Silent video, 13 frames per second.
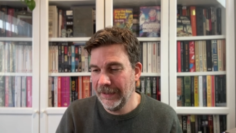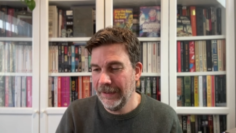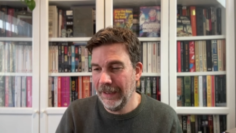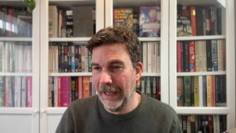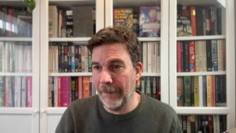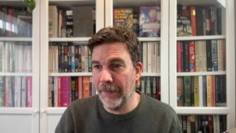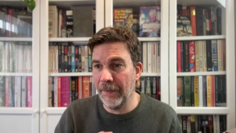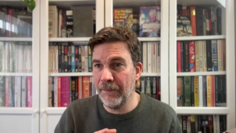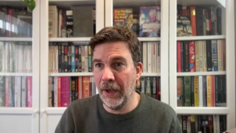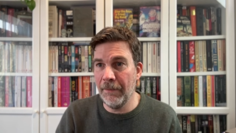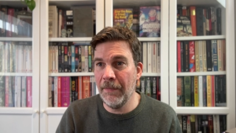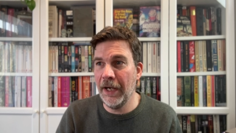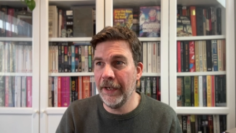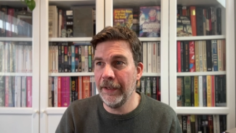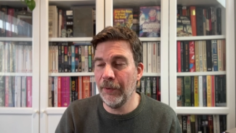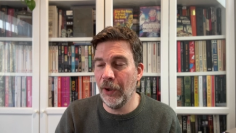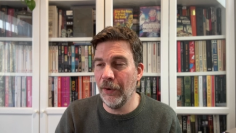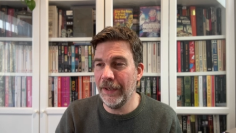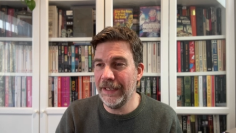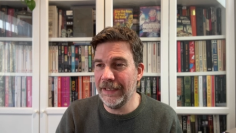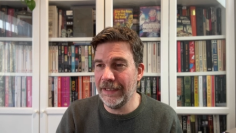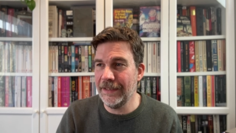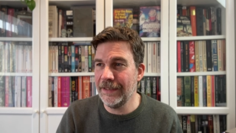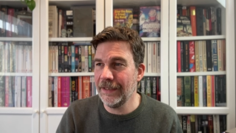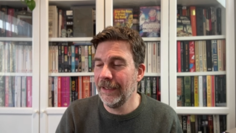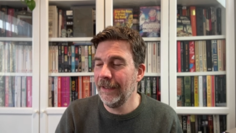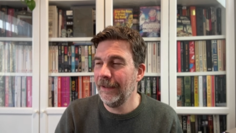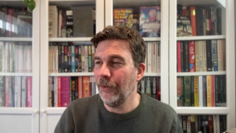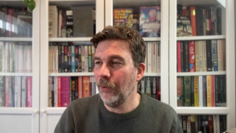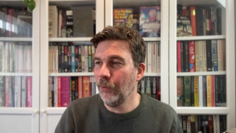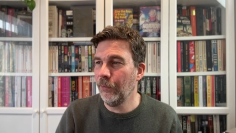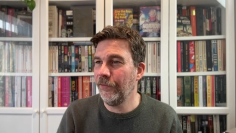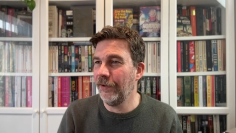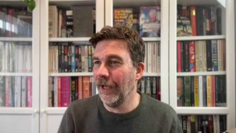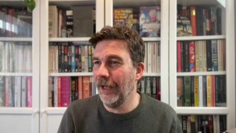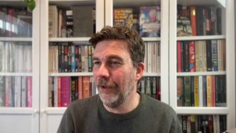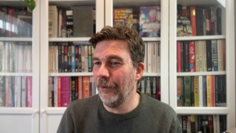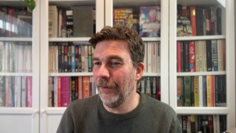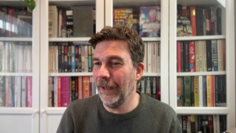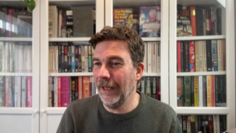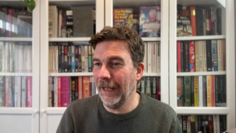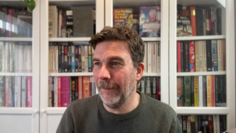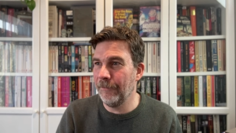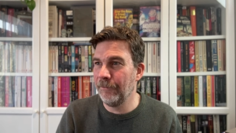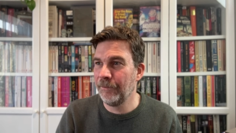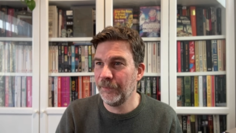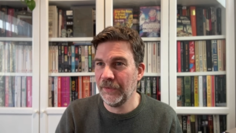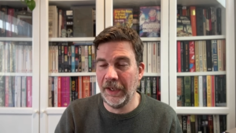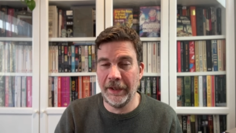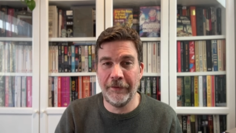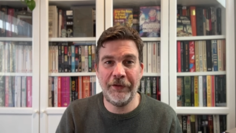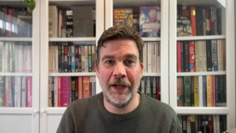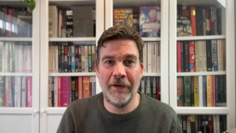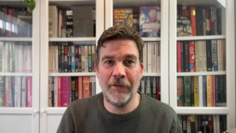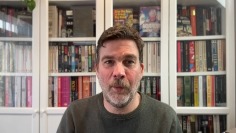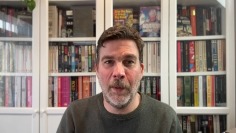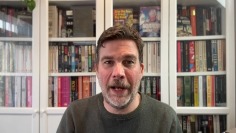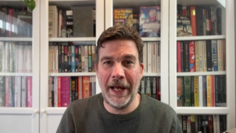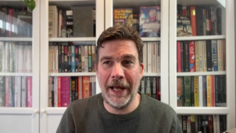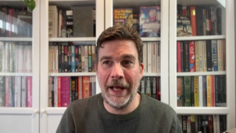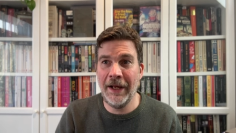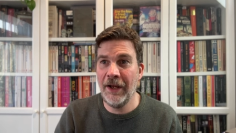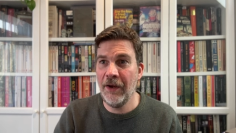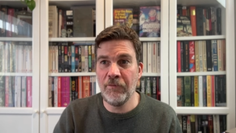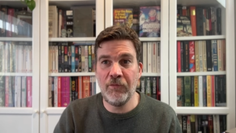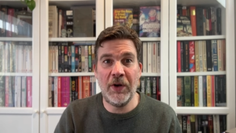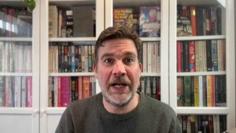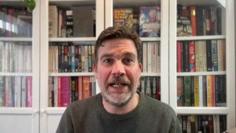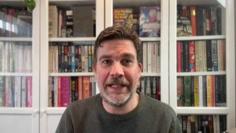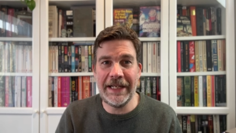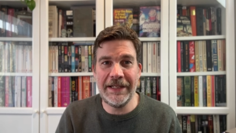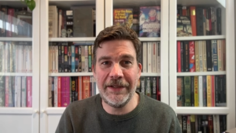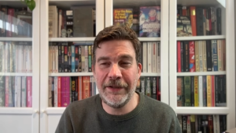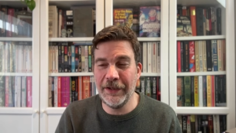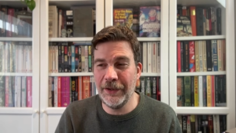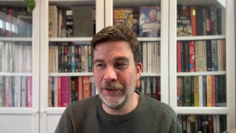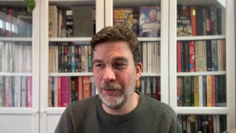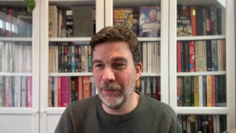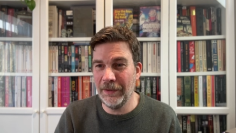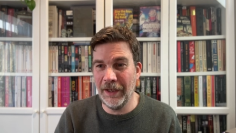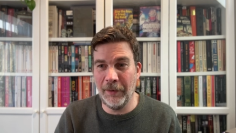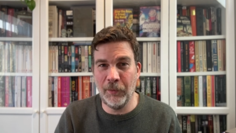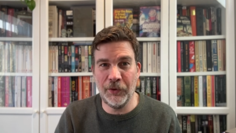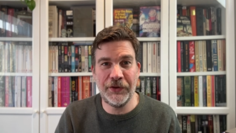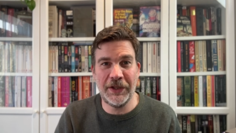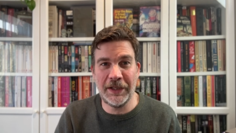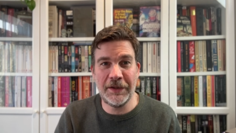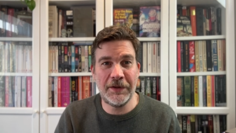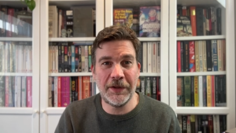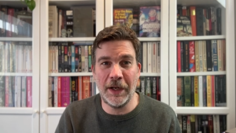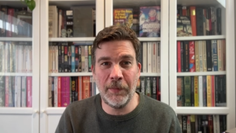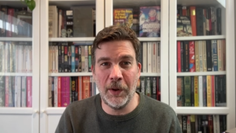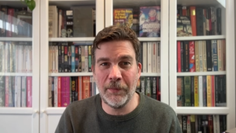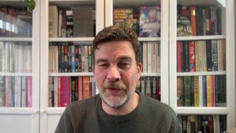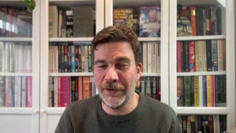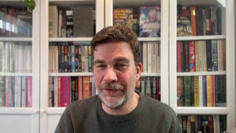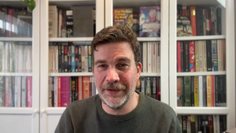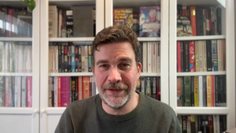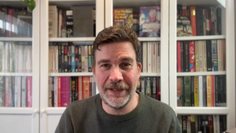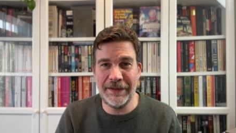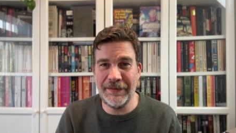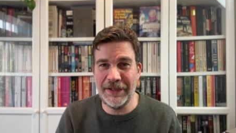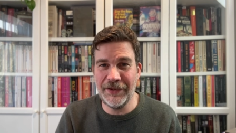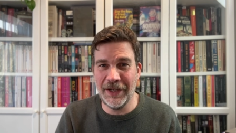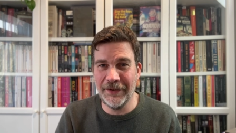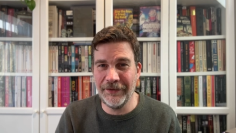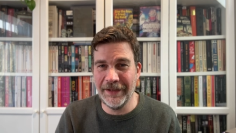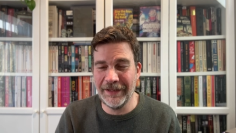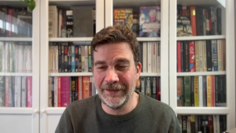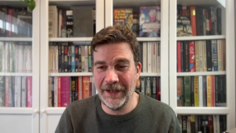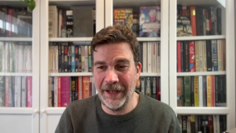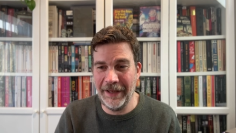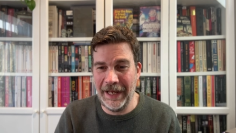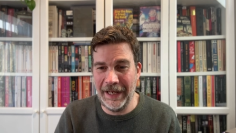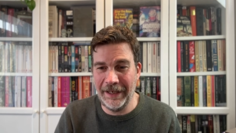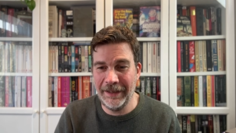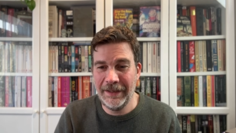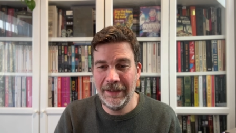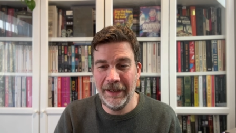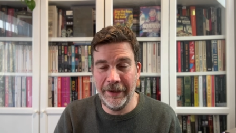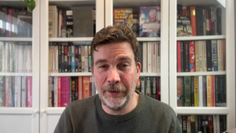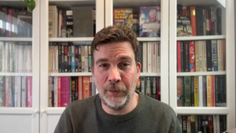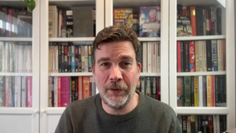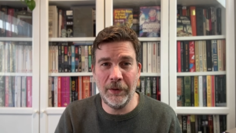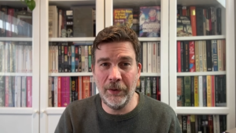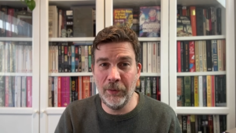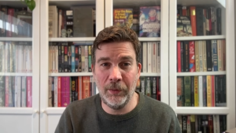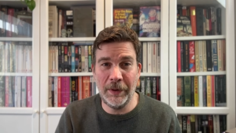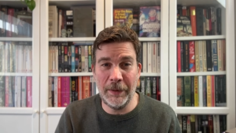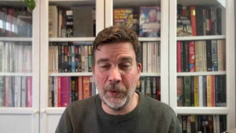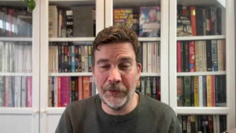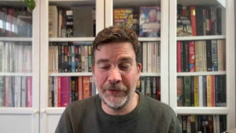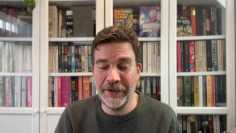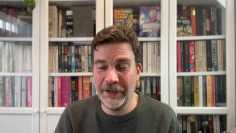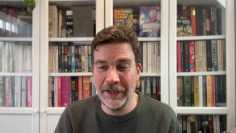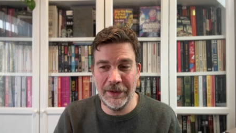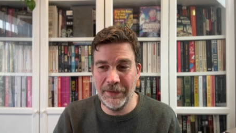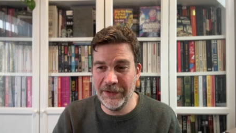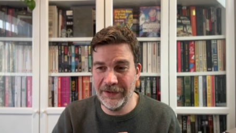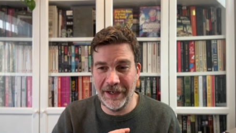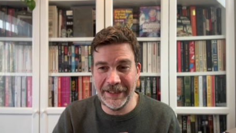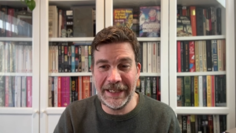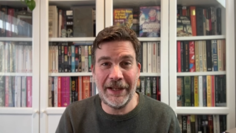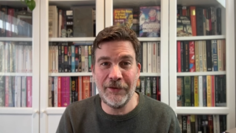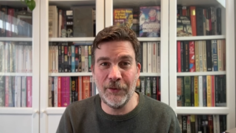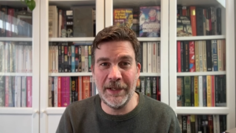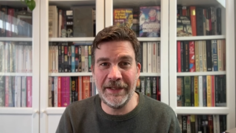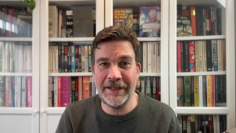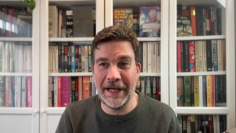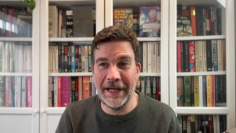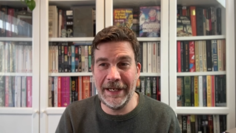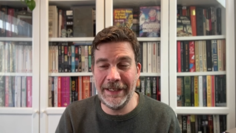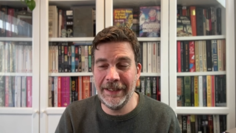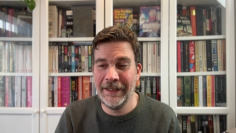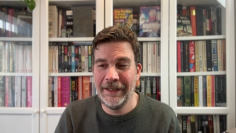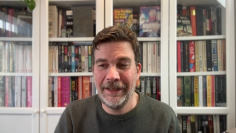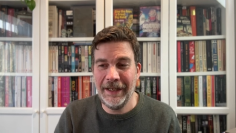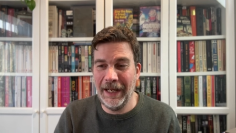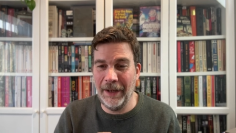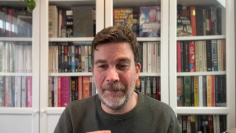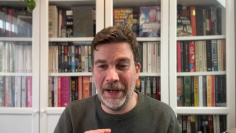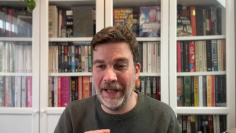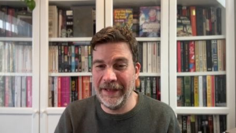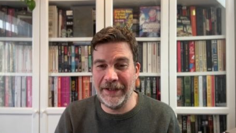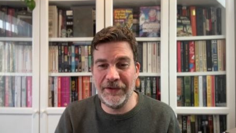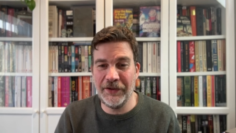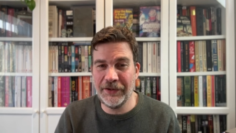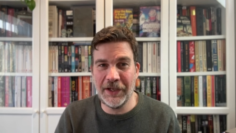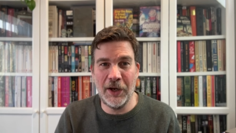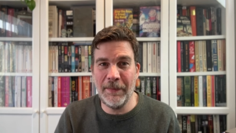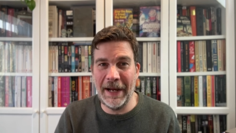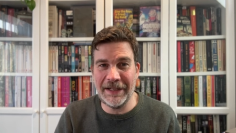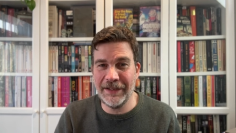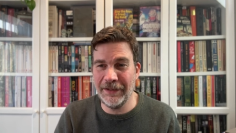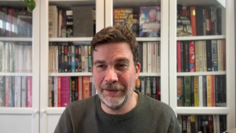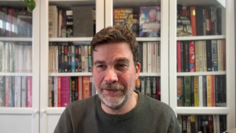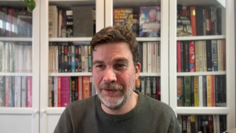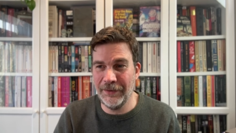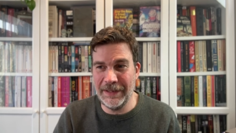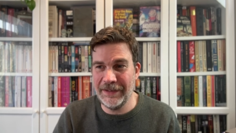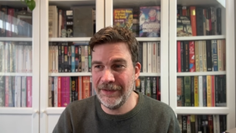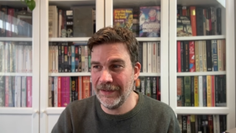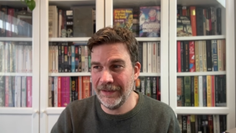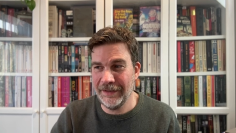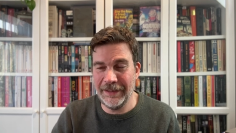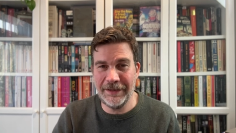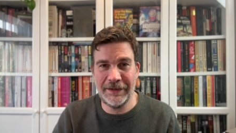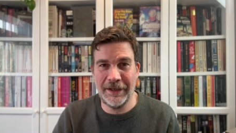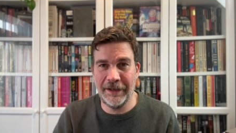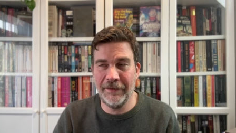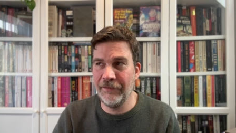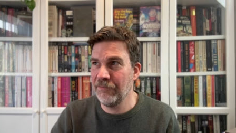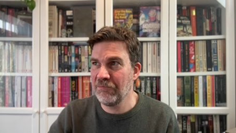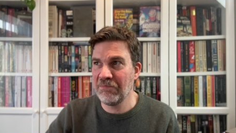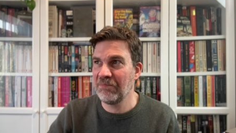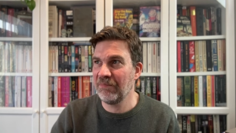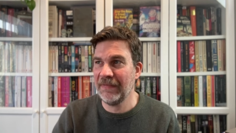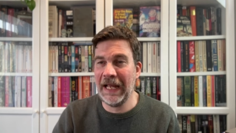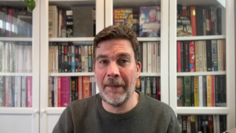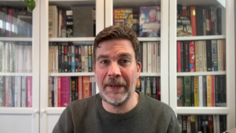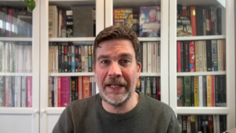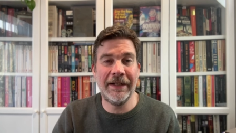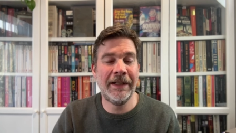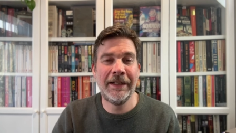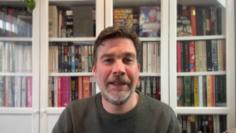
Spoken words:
But Murderbot is also kind of self-aware, really into like watching soap operas and TV shows and things like that. And all it wants to do is like get through its day and then just go back to its kind of cabin